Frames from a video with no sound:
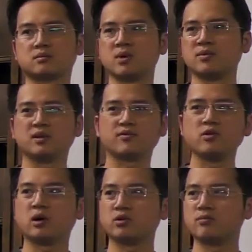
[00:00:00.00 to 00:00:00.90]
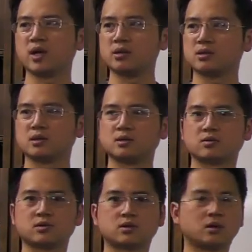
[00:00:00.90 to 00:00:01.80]
maybe a few hundred bases
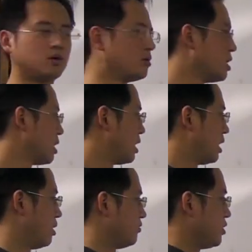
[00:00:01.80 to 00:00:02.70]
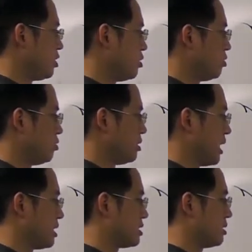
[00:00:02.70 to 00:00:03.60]
or so, of new
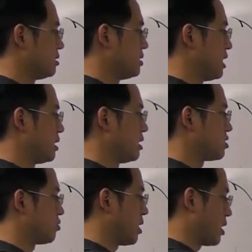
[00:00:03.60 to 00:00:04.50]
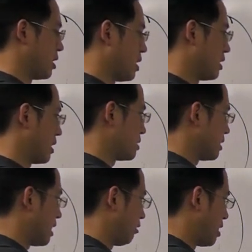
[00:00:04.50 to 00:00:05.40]
nascent DNA strand that is
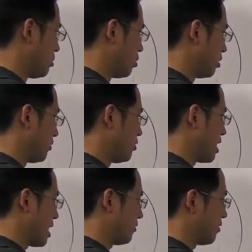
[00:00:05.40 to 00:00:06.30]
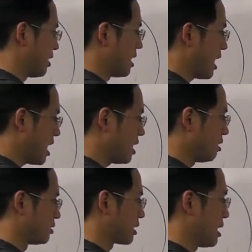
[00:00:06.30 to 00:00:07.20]
now labeled. If you have an A
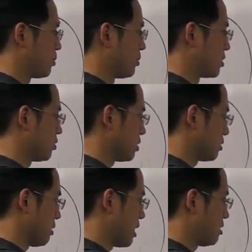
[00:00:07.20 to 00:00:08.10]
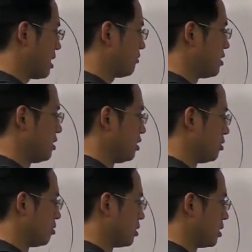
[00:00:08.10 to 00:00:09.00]
on the complementary strand, now you have a
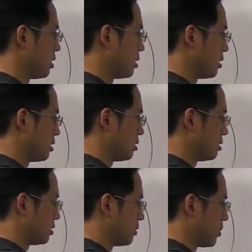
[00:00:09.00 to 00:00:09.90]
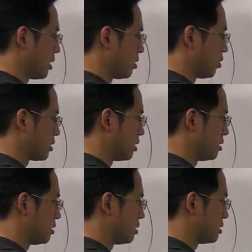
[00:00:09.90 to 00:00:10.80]
U, depending on what the
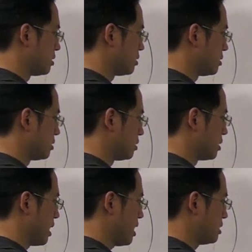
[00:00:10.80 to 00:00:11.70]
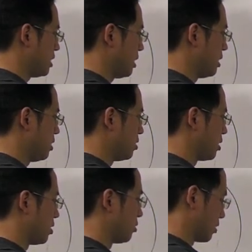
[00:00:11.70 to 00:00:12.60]

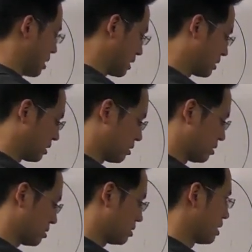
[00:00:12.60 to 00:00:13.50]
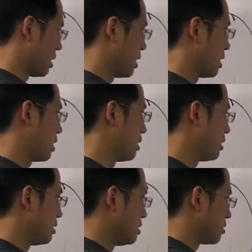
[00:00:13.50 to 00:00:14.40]
AT content is. And
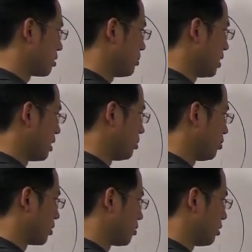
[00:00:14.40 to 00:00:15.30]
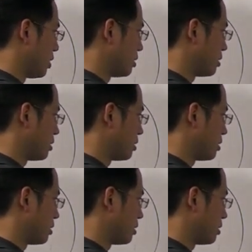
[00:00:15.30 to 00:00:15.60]
then these are going to be labeled with green.